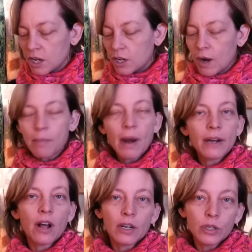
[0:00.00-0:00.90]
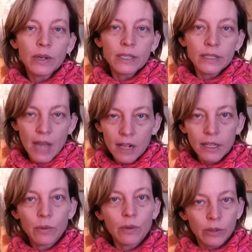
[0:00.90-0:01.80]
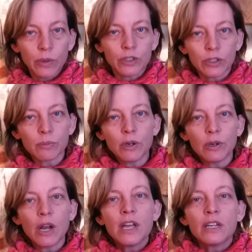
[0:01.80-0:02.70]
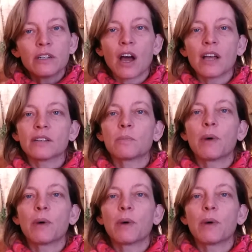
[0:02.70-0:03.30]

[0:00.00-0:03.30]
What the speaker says: you know, I might not do exactly what the Witch's Moon does,